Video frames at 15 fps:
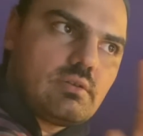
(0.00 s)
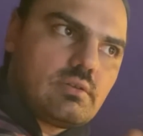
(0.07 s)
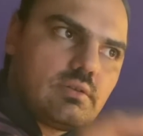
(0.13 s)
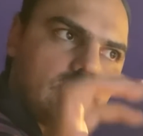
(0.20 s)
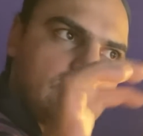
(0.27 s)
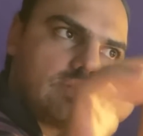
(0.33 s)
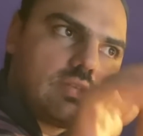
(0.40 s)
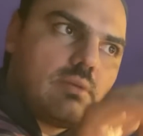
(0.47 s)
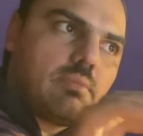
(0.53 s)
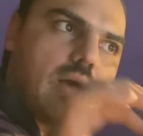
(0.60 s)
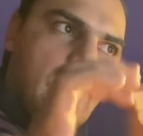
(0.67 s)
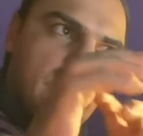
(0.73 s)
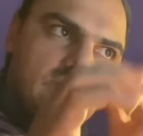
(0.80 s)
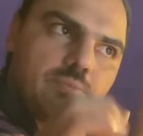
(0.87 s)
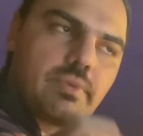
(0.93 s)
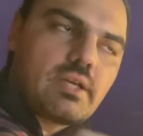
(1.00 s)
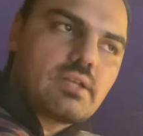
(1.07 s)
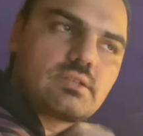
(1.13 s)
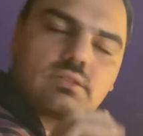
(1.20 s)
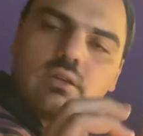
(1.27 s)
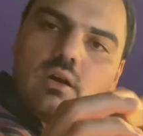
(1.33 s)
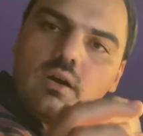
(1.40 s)
some
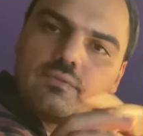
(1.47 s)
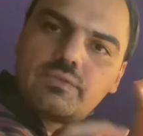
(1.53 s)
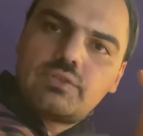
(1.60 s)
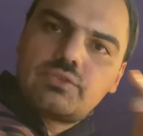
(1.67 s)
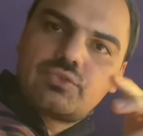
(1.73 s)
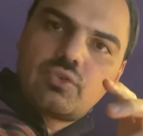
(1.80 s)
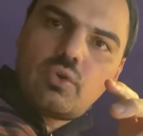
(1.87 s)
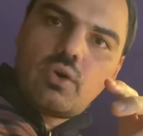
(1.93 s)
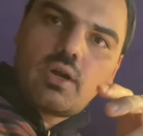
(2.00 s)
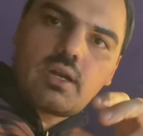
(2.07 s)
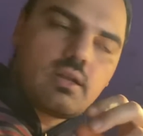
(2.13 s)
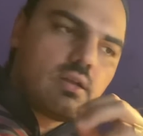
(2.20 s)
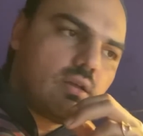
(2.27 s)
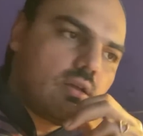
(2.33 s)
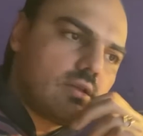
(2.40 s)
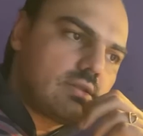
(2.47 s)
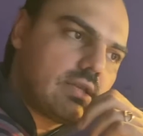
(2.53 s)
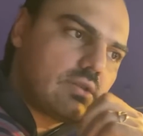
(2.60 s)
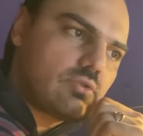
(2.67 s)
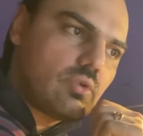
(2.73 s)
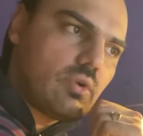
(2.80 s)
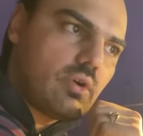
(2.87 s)
aspects of the score
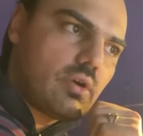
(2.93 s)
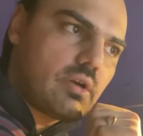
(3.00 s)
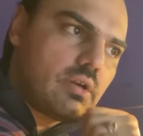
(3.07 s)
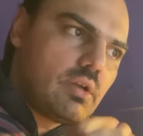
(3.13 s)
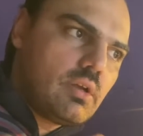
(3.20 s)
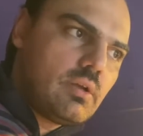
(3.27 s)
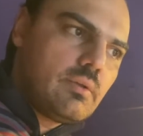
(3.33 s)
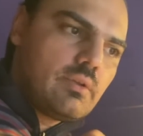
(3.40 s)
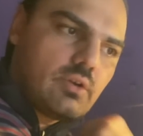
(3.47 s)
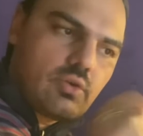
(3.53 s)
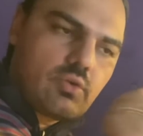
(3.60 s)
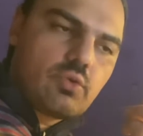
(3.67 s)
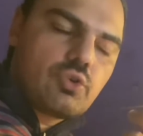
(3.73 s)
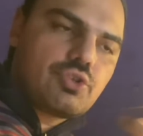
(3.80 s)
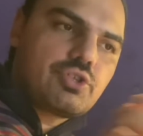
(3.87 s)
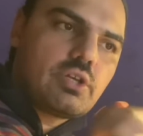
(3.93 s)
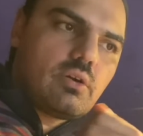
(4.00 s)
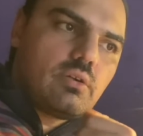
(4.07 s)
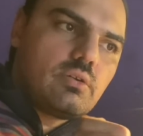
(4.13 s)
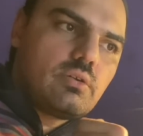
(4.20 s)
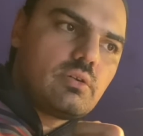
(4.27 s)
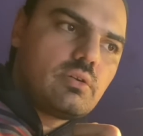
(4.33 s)
that are
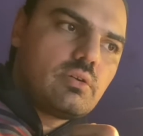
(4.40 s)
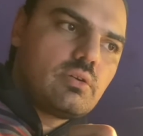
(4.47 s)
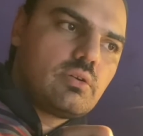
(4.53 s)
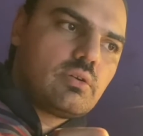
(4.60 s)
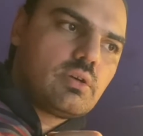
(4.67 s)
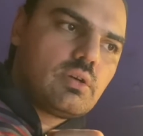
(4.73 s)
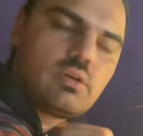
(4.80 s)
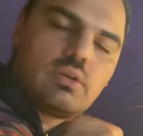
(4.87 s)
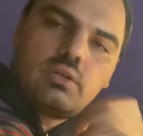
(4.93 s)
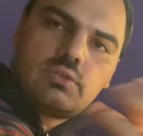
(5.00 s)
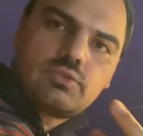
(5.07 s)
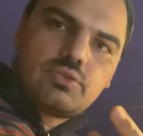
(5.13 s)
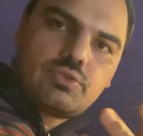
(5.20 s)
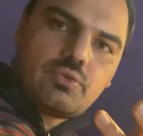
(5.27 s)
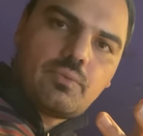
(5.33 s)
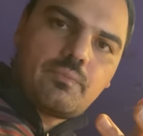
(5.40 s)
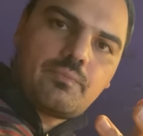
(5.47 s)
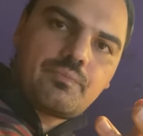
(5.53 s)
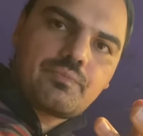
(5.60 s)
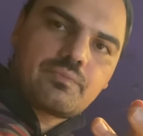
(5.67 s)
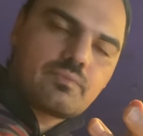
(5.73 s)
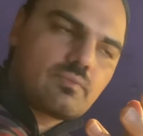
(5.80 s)
crucial to you.
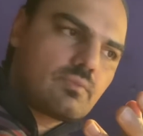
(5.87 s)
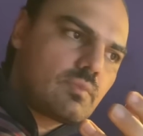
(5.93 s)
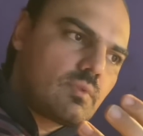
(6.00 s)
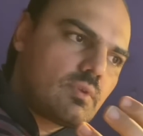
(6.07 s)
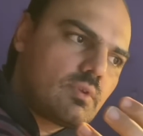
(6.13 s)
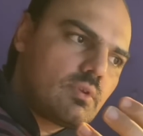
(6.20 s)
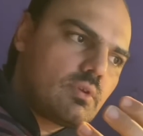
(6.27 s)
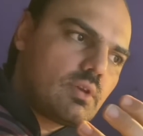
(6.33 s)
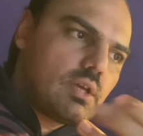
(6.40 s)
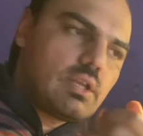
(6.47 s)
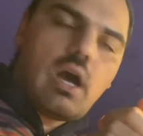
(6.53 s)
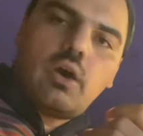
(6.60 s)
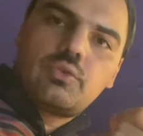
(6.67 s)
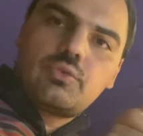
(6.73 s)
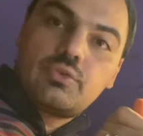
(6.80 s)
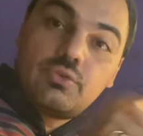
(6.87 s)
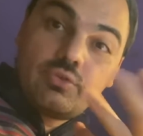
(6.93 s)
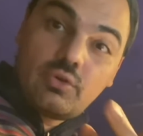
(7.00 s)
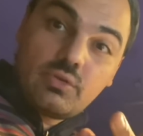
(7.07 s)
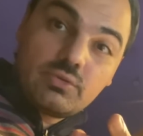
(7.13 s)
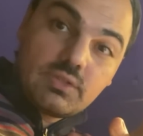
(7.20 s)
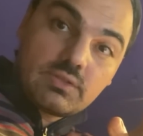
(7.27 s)
And how do you
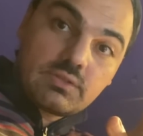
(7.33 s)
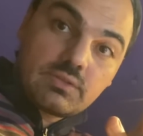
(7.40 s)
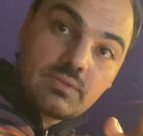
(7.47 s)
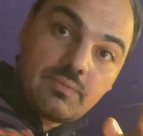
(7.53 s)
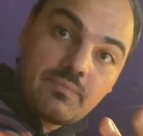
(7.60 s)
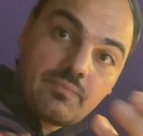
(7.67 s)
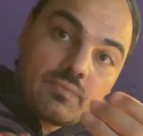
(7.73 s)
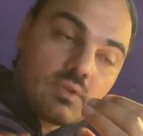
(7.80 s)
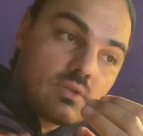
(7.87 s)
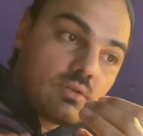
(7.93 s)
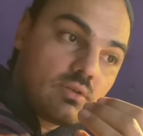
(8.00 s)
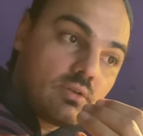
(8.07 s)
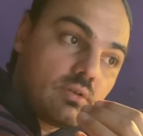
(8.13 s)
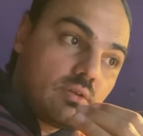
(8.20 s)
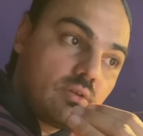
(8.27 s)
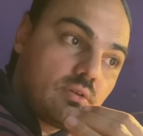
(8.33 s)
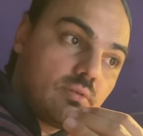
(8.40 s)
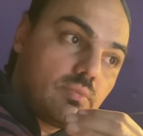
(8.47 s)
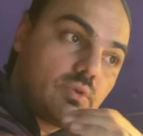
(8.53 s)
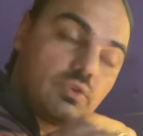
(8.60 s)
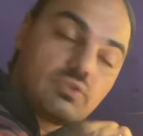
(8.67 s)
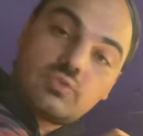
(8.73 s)
know this?
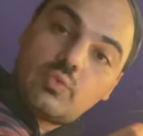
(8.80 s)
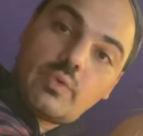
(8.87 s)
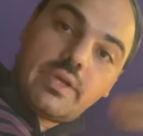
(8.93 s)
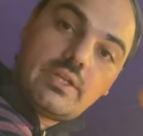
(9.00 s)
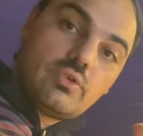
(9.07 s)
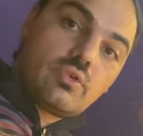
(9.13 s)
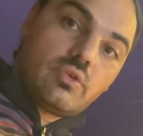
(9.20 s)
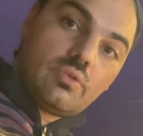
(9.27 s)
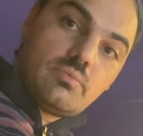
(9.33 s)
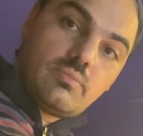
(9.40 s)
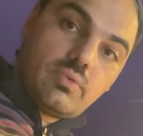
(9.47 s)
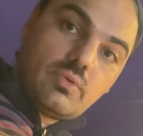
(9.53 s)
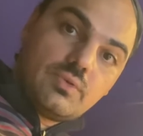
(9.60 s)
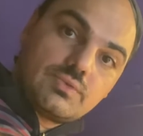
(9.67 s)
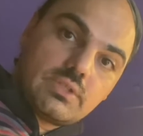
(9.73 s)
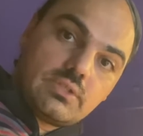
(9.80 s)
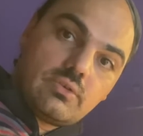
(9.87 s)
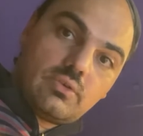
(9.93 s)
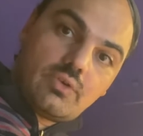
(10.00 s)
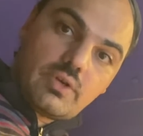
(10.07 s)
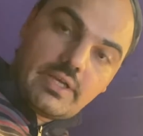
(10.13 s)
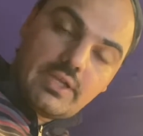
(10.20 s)
Because when you compose an
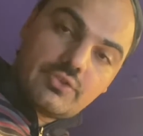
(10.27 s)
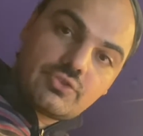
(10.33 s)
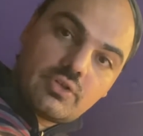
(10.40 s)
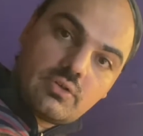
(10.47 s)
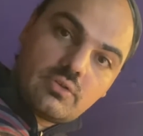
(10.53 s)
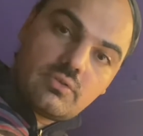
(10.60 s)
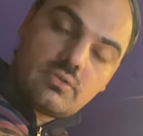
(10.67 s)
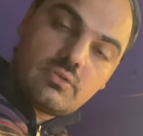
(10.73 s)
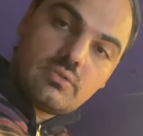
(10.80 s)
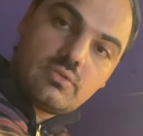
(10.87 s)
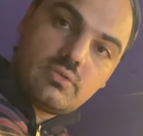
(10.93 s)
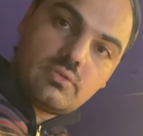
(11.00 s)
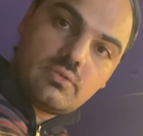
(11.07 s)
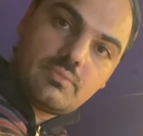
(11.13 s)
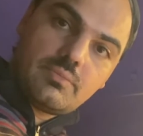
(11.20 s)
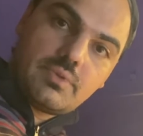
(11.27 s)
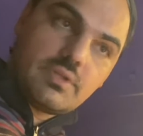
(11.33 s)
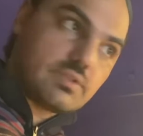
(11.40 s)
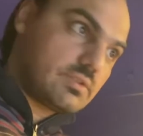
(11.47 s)
orchestral piece